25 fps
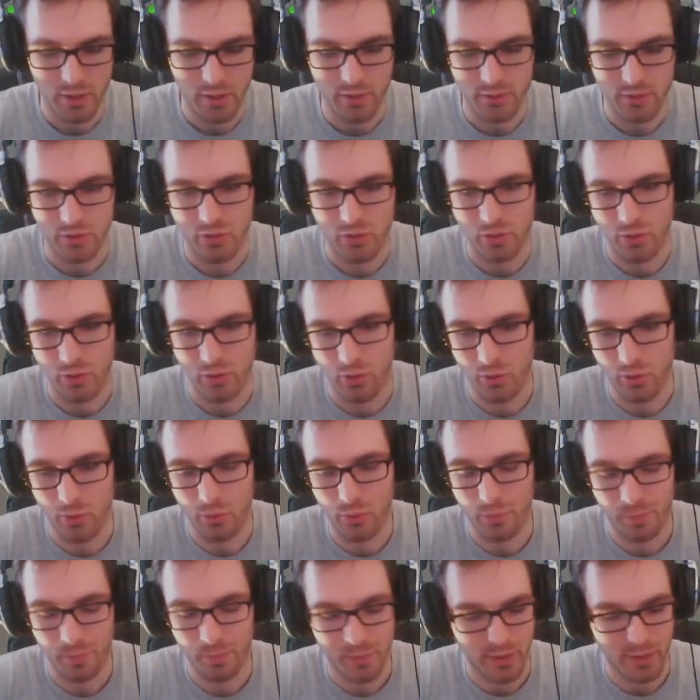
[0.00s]
So
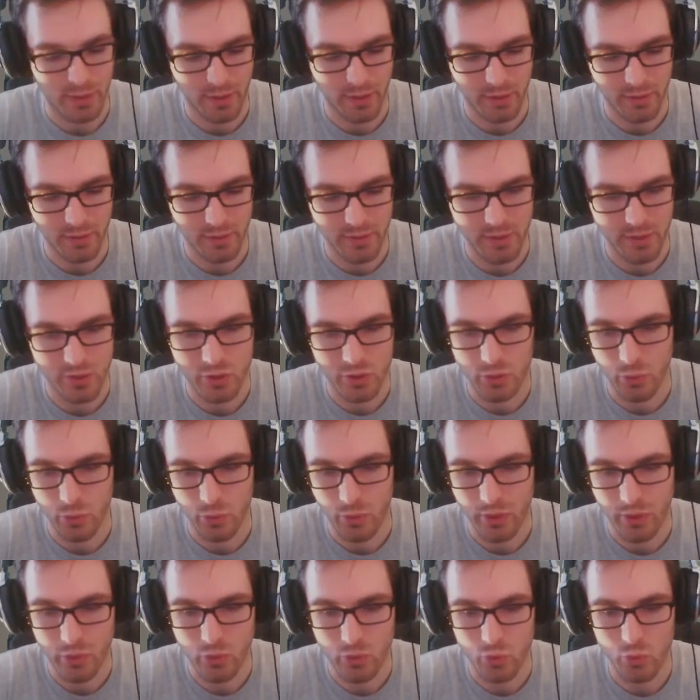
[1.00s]
this is
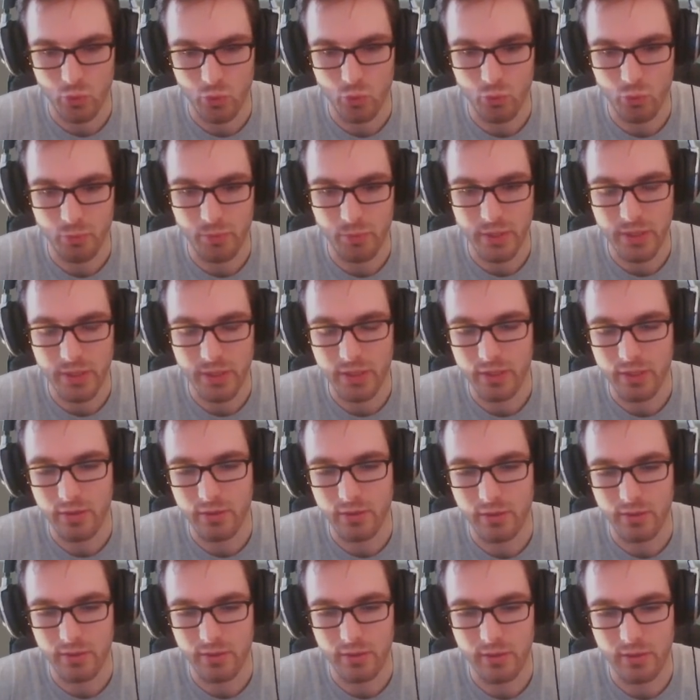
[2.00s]
going to be
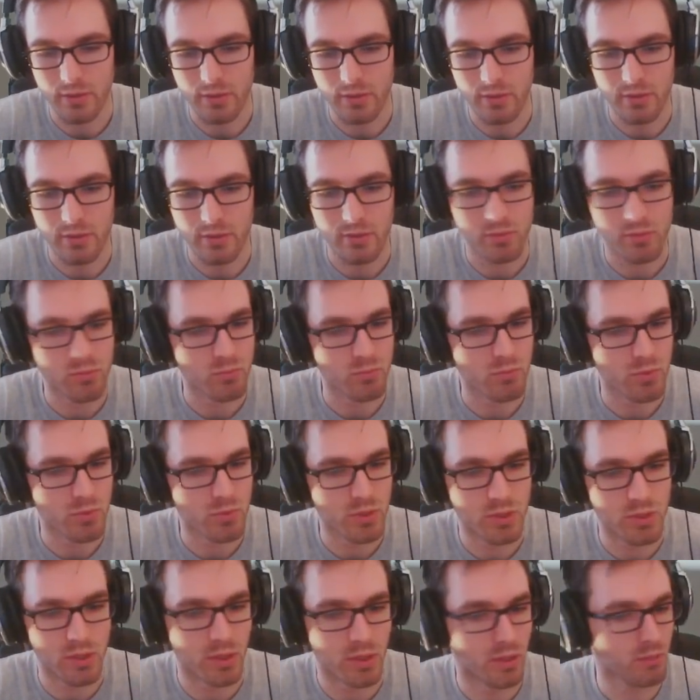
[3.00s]
the
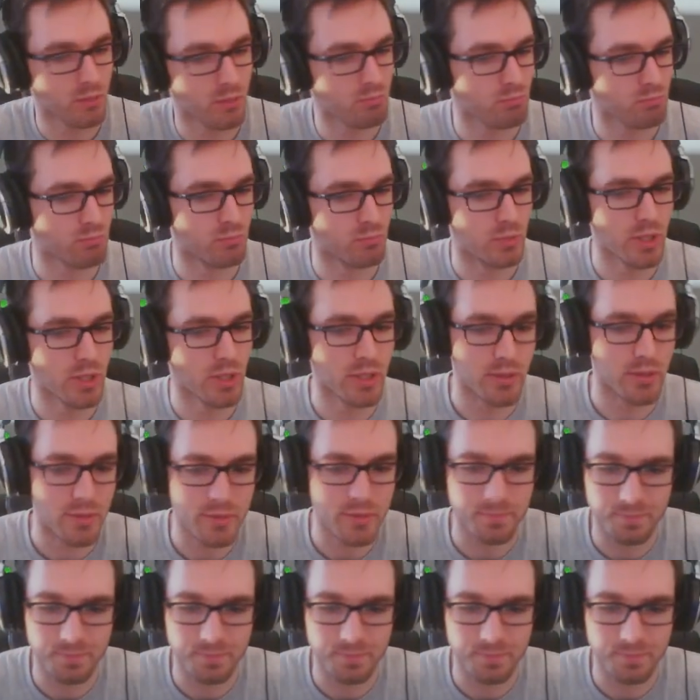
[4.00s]
site lens.